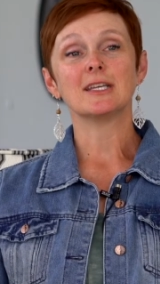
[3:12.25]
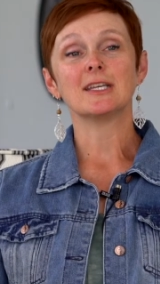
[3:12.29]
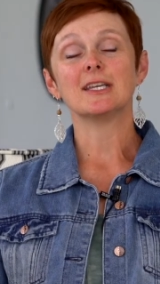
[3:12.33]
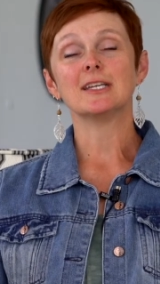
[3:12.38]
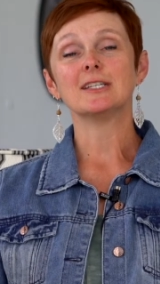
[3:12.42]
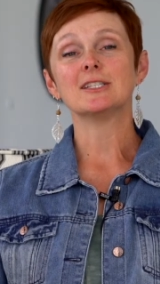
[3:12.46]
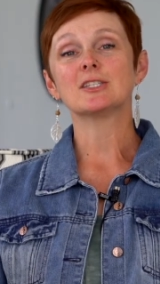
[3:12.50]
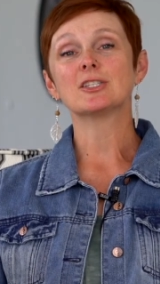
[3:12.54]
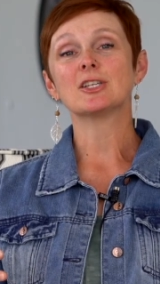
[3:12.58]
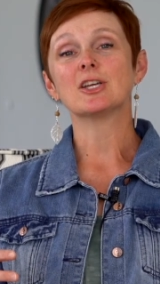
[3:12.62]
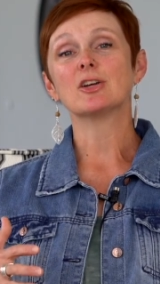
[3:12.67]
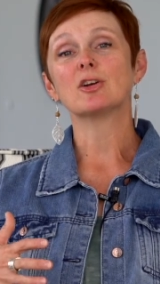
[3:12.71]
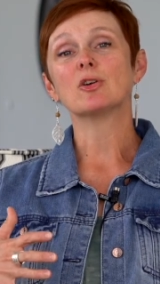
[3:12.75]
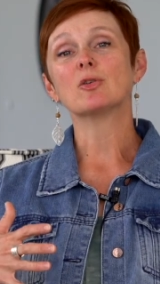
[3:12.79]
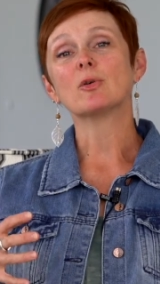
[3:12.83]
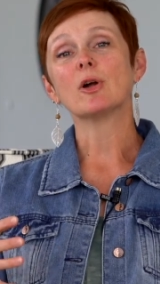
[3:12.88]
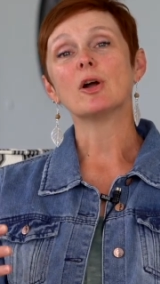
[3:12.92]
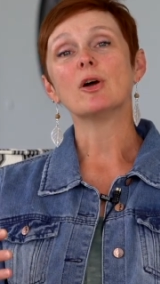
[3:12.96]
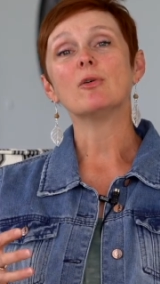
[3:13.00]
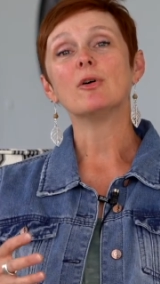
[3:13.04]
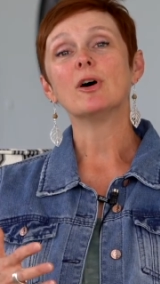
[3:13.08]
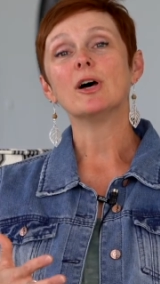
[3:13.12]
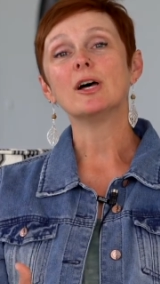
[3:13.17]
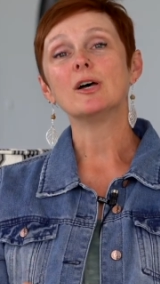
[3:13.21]
kids can
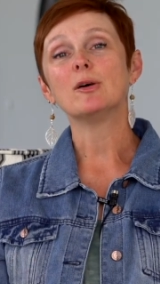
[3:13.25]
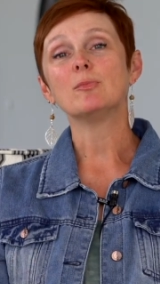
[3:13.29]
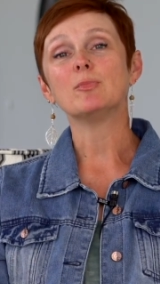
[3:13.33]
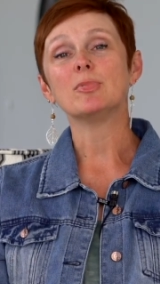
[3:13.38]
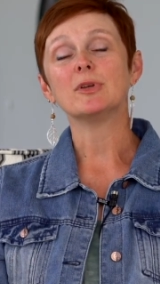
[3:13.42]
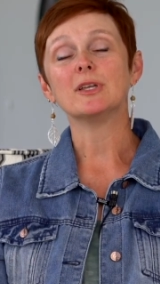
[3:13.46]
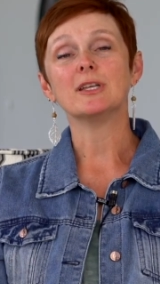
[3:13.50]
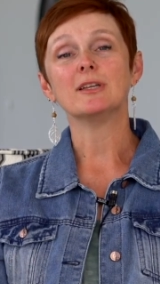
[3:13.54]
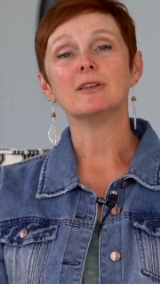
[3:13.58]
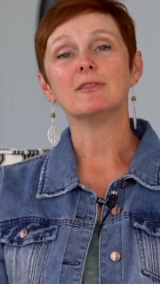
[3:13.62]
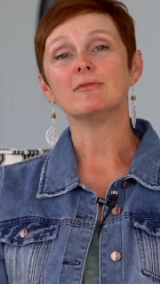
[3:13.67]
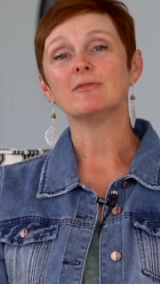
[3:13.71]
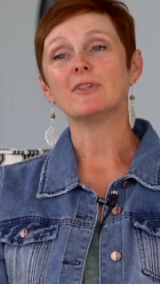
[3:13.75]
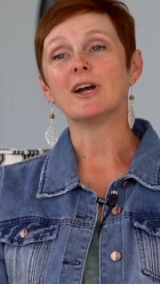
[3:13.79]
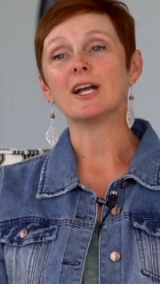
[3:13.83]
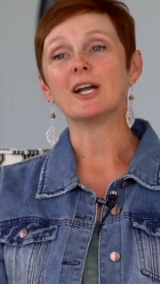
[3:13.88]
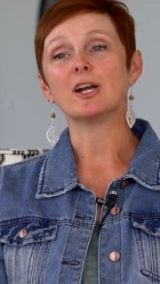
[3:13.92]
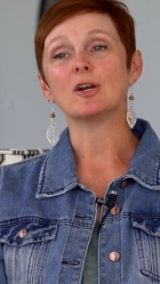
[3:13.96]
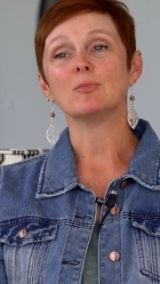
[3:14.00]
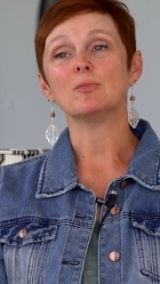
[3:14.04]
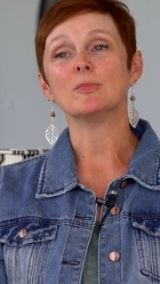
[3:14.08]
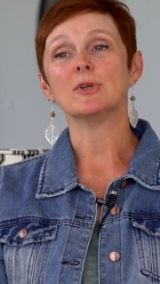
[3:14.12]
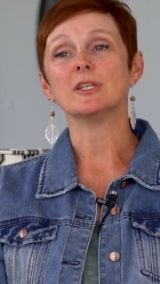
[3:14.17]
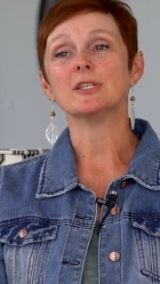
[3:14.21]
grow up in
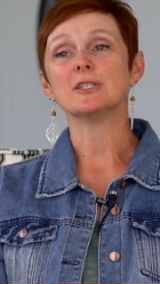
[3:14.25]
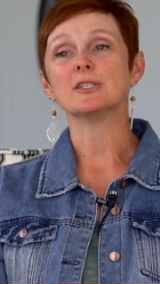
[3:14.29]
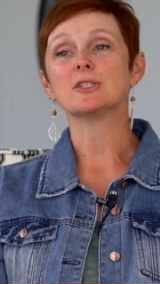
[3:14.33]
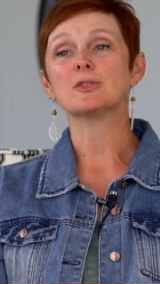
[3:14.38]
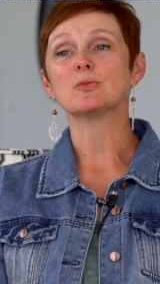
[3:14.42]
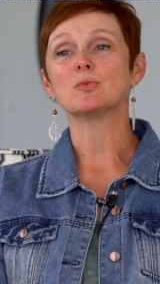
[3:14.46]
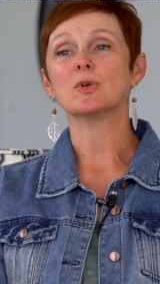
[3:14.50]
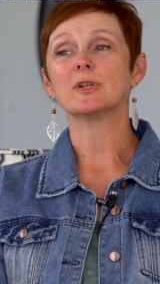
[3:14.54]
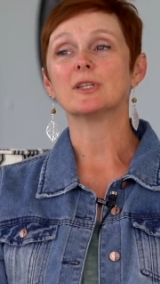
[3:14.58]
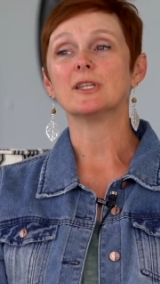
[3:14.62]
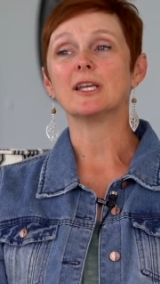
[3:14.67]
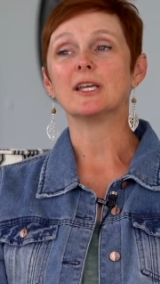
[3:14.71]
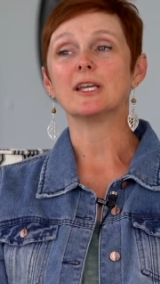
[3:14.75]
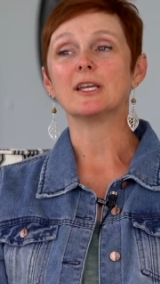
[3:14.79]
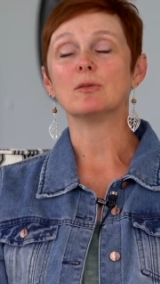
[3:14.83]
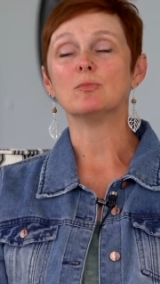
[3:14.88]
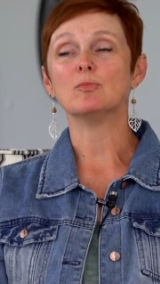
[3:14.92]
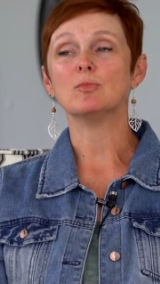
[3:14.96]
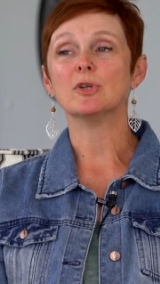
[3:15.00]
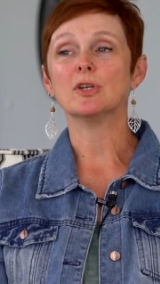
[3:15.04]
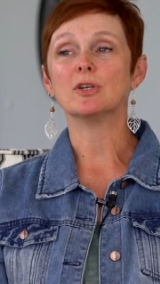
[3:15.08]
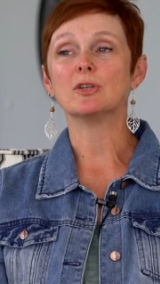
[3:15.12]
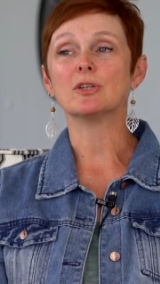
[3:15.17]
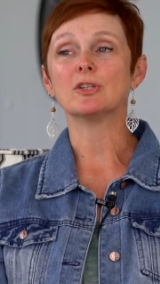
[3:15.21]
environments where they
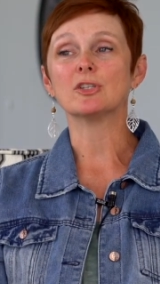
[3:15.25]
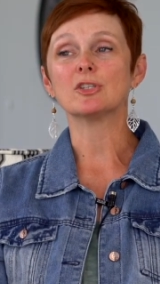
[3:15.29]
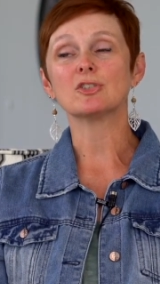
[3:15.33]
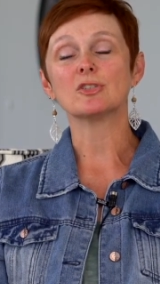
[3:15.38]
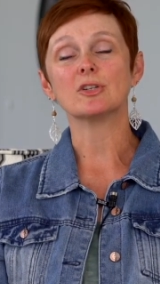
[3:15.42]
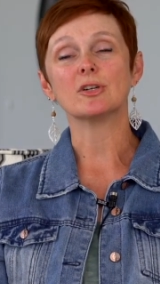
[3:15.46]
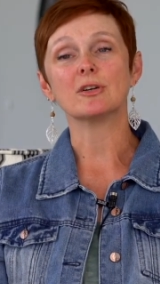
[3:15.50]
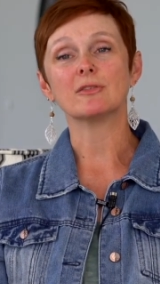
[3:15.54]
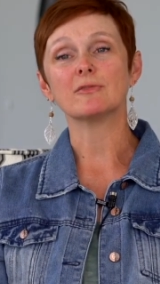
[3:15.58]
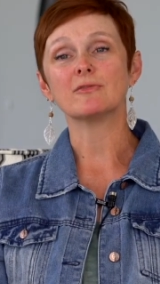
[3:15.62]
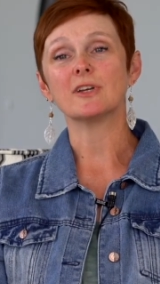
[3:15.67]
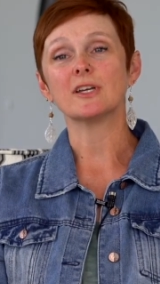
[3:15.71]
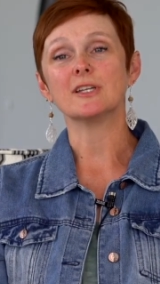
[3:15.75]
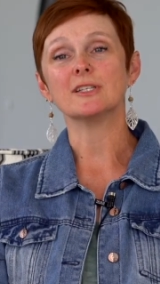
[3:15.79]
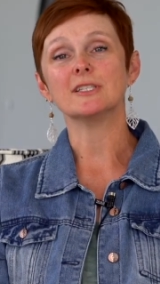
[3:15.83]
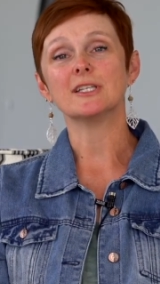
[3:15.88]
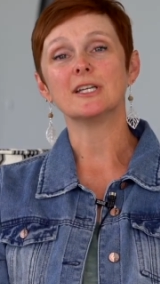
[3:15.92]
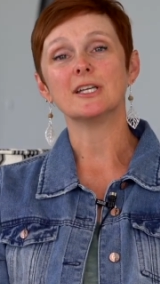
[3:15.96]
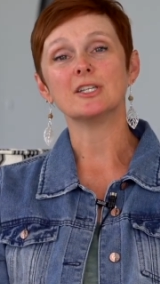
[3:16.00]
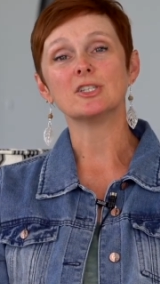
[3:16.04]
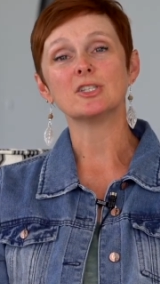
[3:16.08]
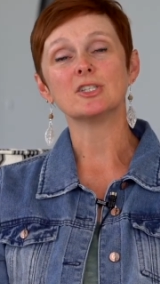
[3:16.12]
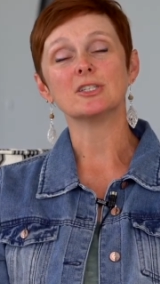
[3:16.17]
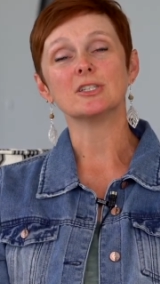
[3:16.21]
can build a strong
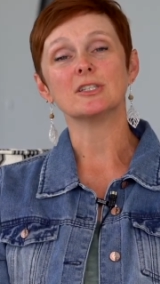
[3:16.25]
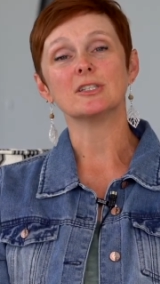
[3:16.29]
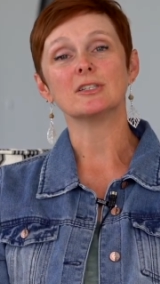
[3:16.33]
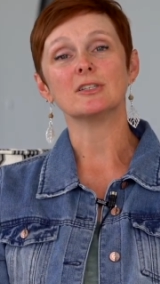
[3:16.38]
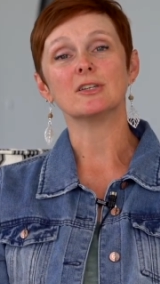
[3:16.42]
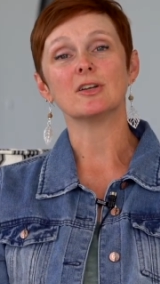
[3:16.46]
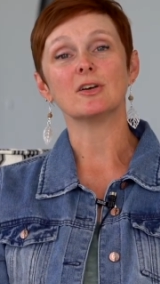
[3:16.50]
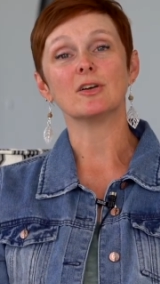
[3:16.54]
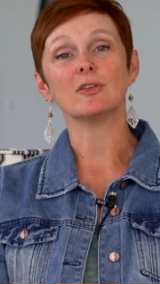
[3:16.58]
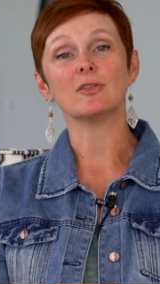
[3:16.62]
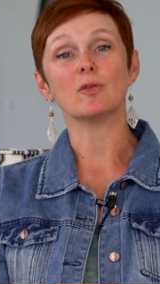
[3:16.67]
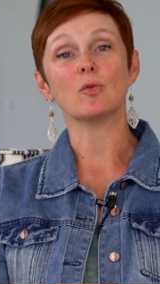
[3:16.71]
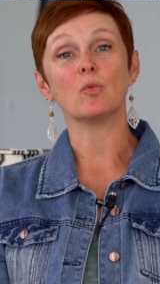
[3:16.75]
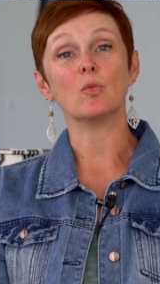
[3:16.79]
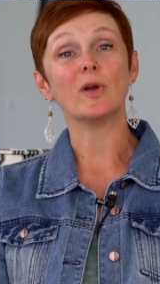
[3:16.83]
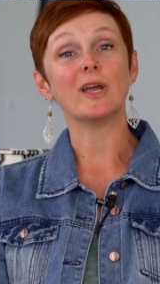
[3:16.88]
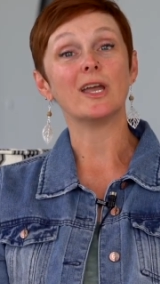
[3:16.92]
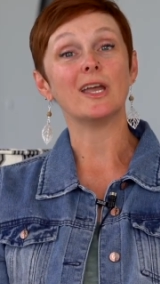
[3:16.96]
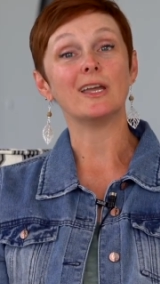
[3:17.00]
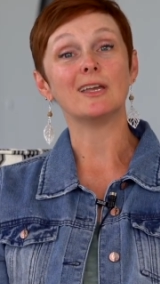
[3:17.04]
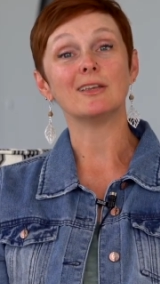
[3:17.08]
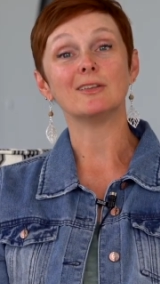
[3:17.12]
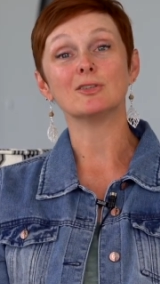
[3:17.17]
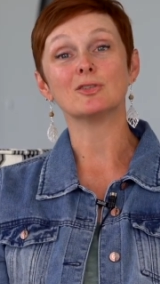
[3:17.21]
foundation on the
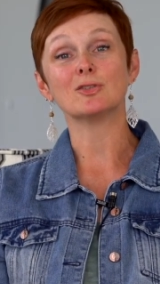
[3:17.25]
way,